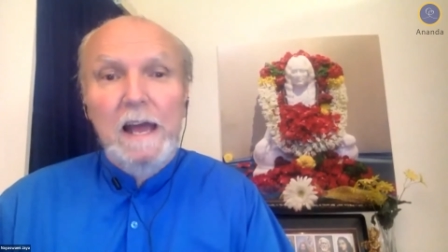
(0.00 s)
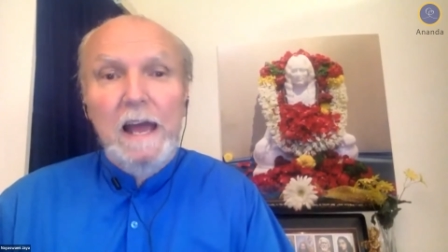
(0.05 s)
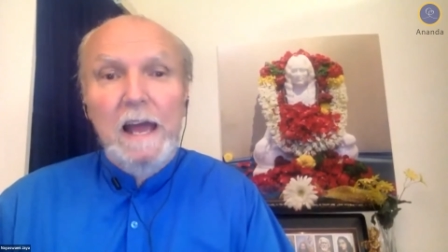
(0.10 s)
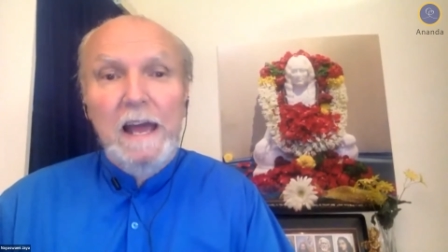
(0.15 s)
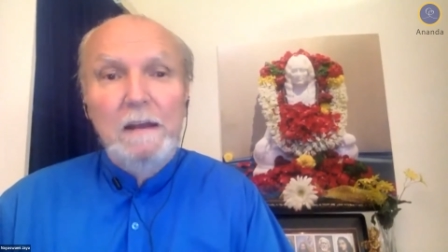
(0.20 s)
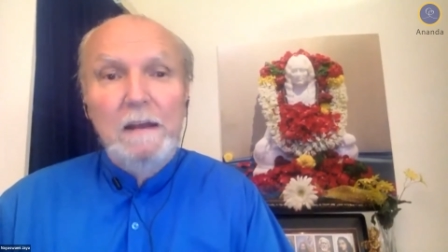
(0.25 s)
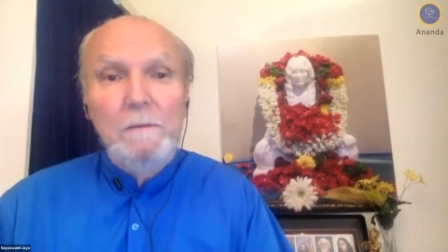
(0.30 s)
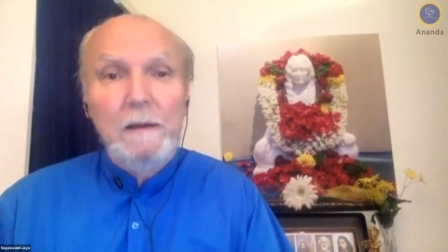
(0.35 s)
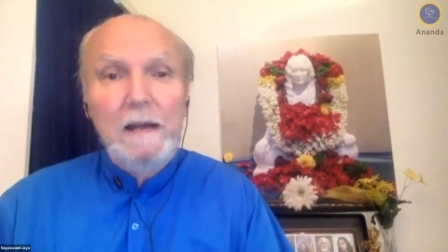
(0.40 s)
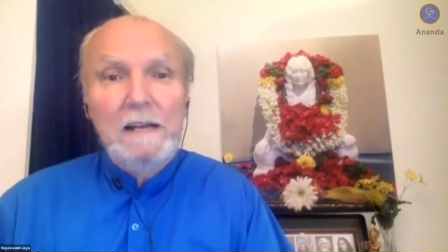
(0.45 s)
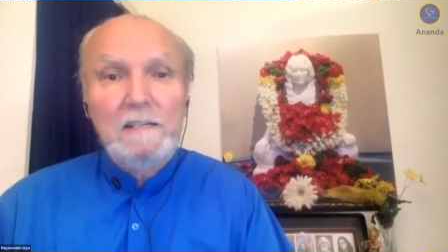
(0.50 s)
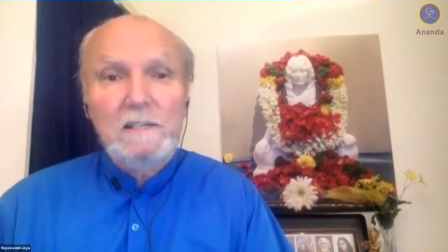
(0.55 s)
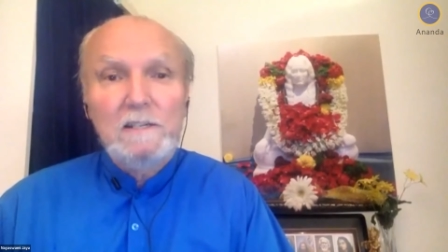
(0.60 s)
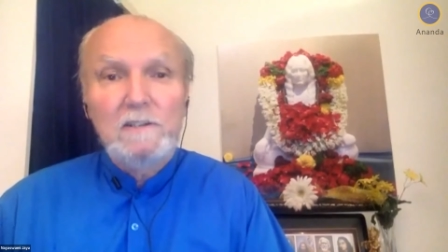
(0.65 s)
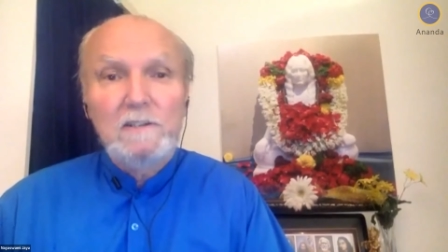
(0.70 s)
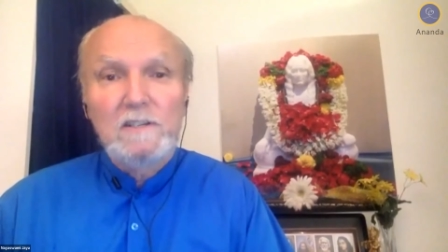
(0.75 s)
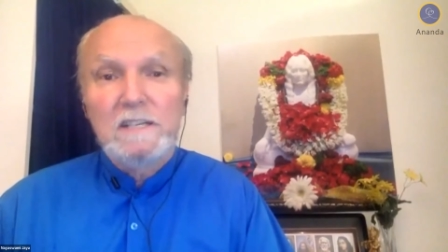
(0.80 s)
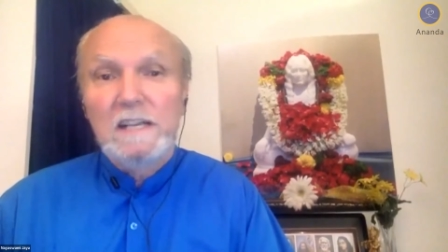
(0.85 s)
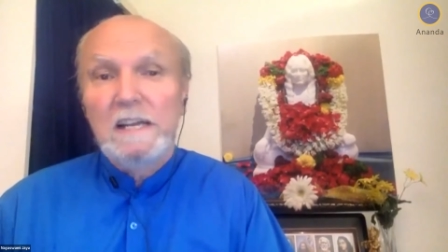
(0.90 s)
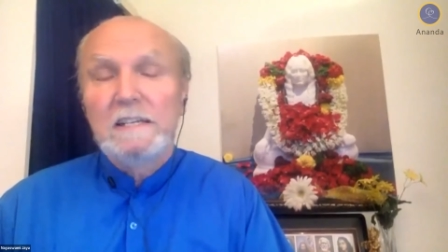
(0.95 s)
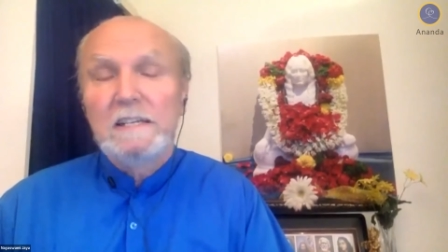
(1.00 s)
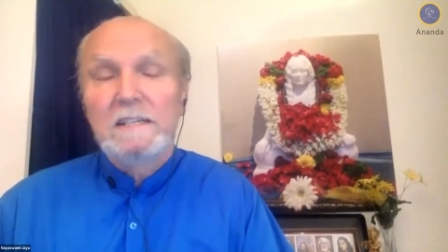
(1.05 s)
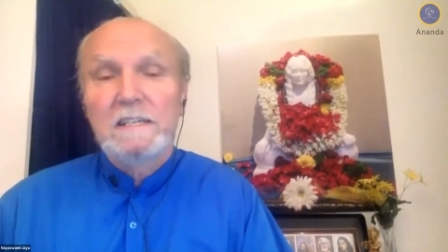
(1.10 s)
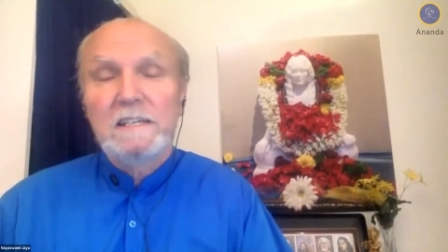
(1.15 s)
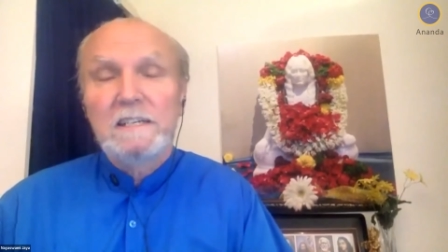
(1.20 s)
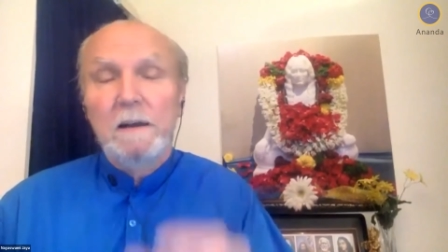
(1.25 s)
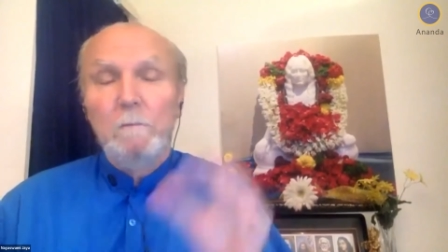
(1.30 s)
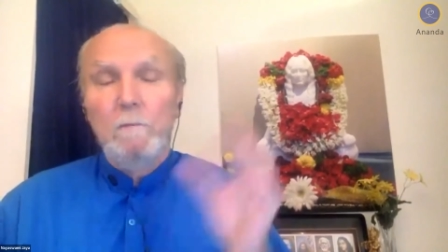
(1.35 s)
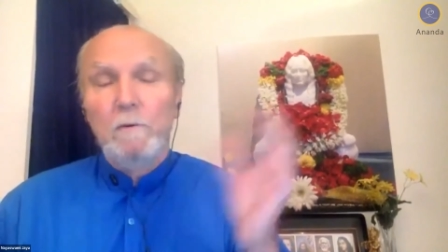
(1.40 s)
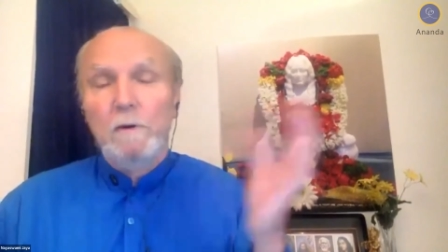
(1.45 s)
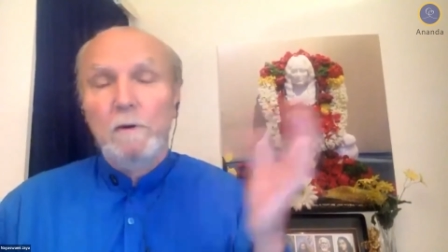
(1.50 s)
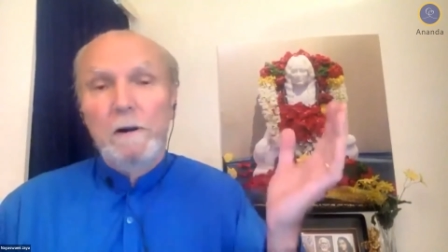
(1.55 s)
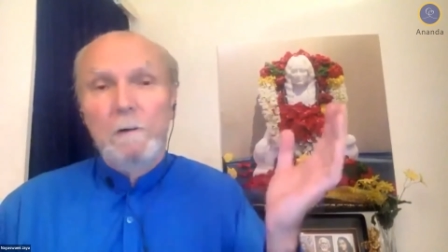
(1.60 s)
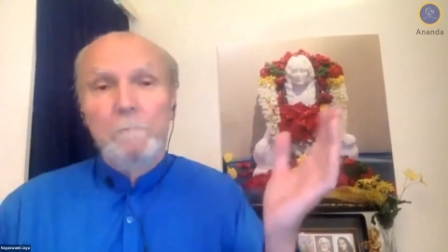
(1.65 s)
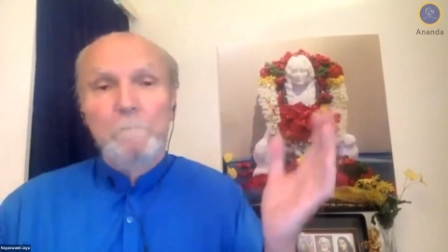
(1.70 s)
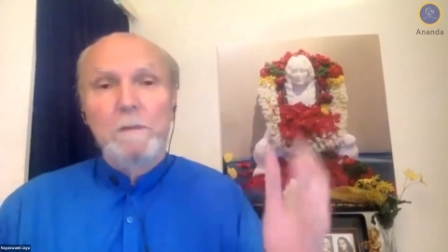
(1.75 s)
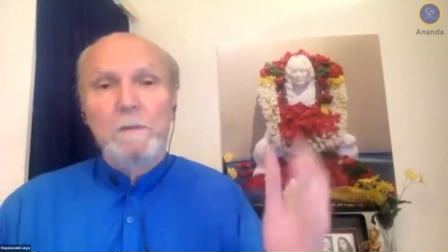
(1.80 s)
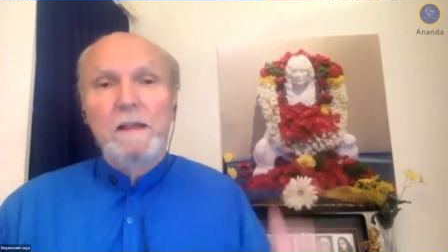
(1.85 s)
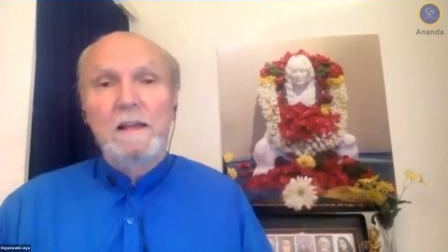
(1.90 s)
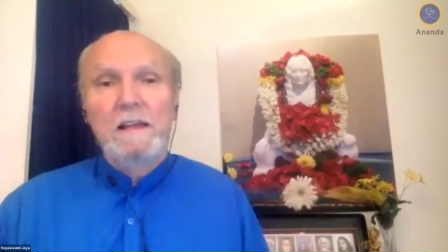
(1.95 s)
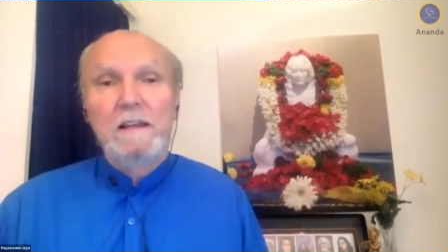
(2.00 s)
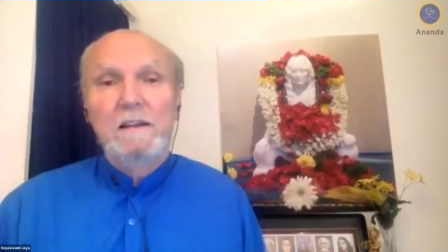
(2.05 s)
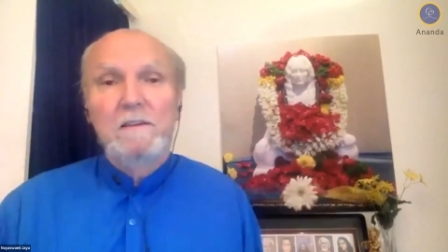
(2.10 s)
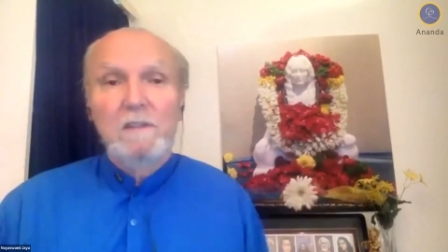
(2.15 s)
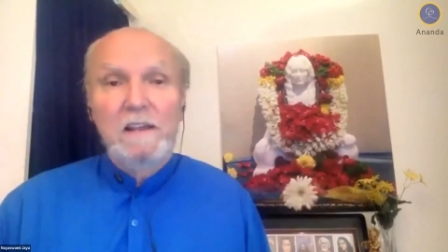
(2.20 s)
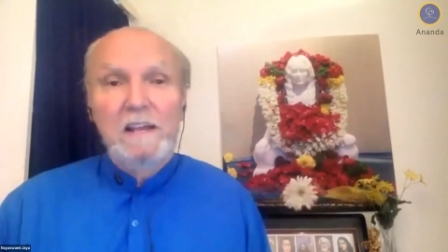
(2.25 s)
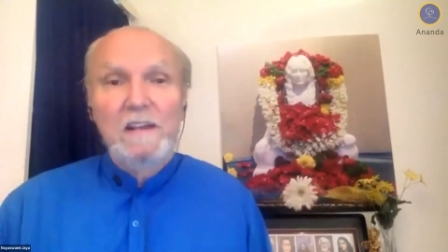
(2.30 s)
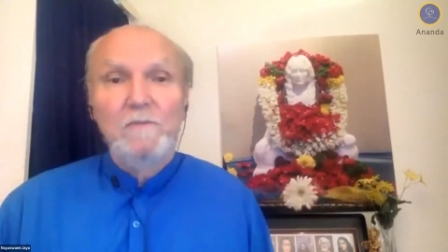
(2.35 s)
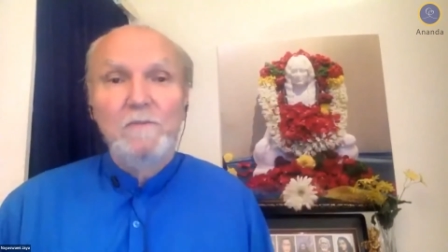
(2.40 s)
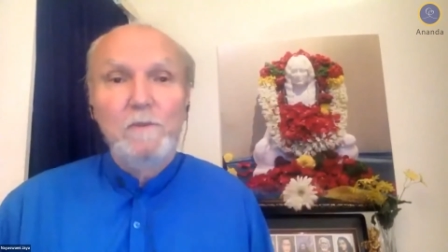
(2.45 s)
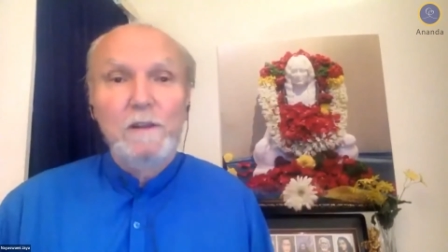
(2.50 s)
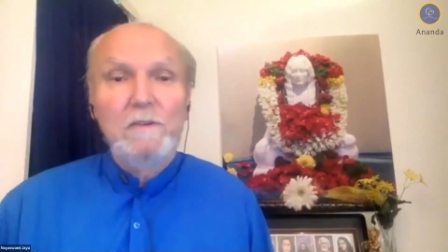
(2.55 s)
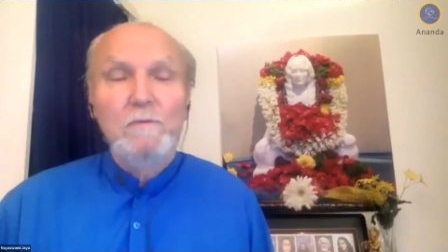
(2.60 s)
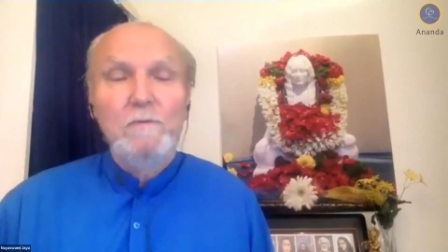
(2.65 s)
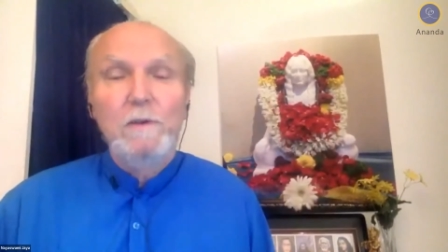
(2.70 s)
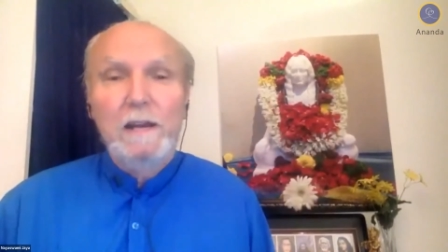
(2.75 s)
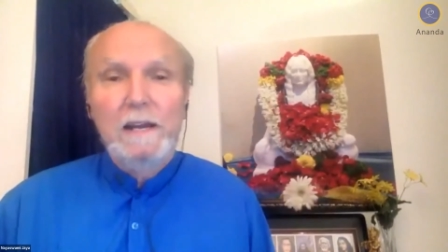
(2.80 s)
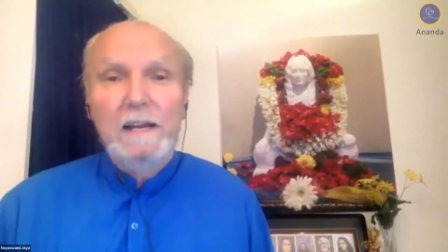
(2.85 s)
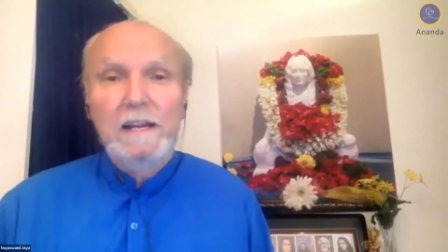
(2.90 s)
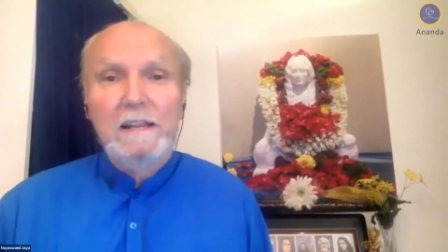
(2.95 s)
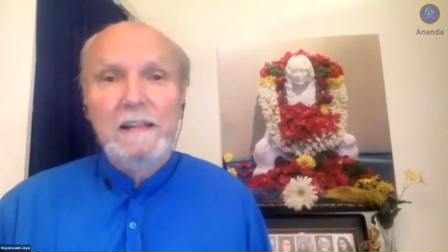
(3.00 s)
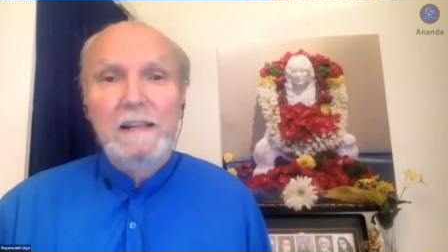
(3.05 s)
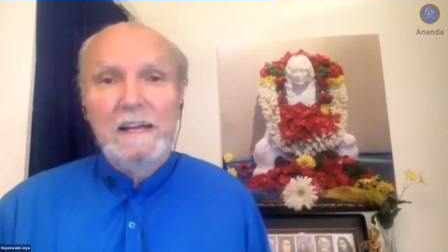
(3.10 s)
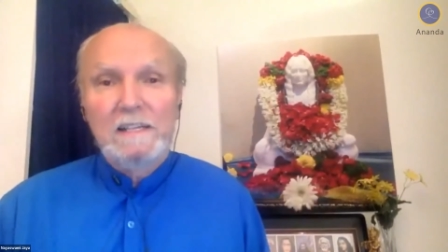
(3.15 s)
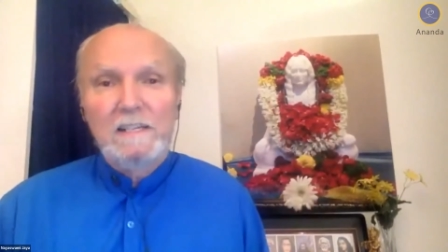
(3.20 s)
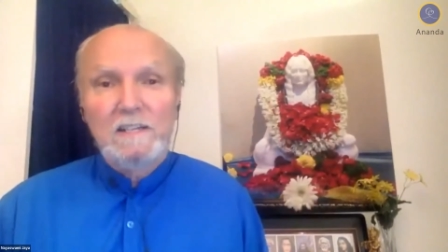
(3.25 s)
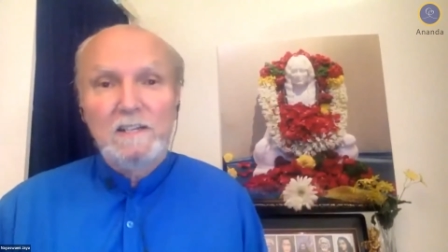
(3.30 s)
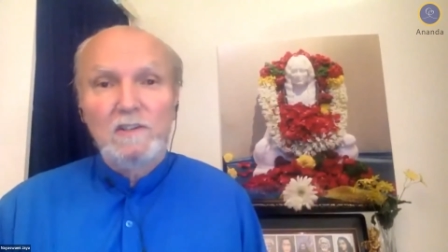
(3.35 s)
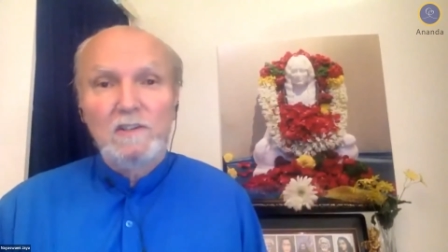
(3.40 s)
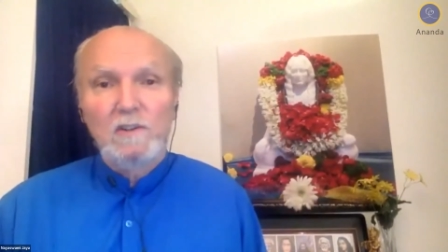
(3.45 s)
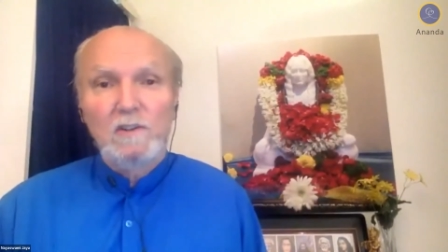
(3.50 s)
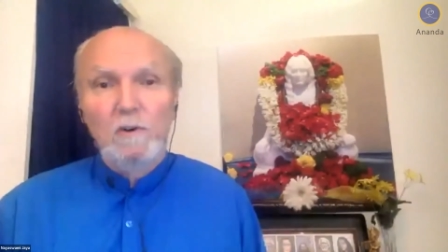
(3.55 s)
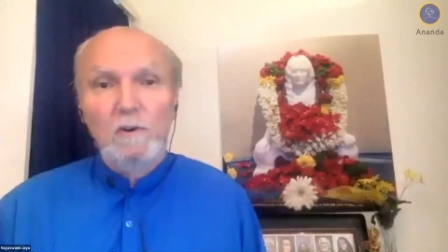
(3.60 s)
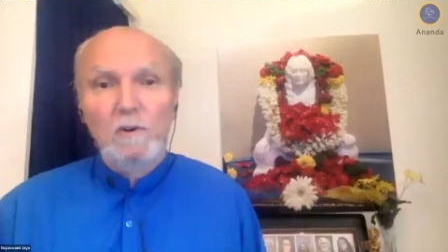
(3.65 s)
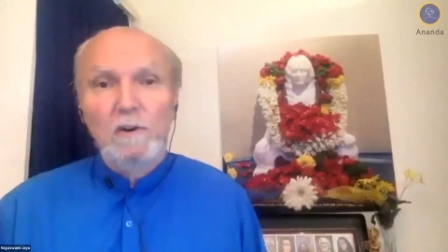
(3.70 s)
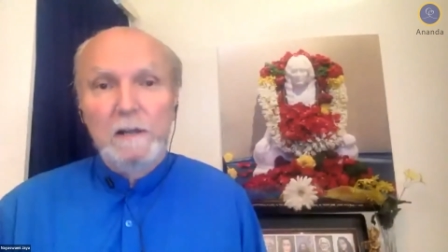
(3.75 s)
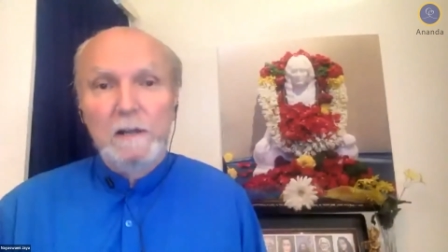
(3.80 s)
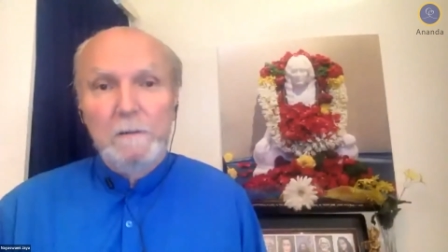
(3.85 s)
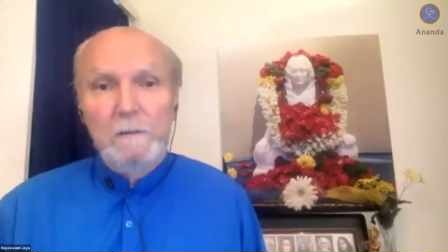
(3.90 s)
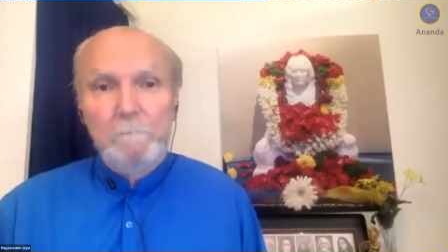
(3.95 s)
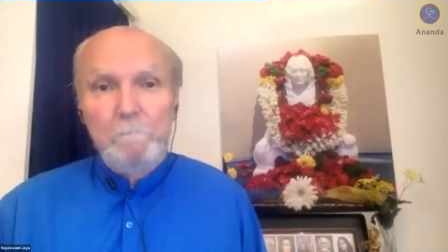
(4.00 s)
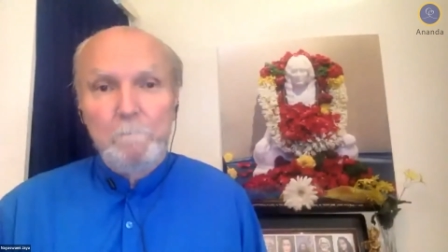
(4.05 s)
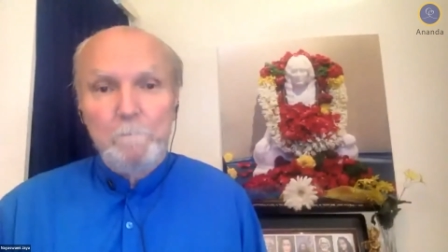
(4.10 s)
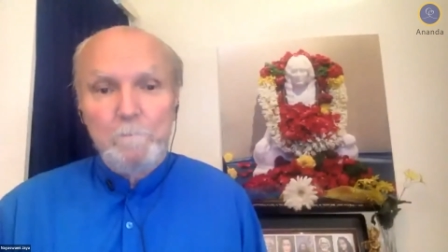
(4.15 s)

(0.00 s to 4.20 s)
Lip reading: And Master says somewhere in rereading that story,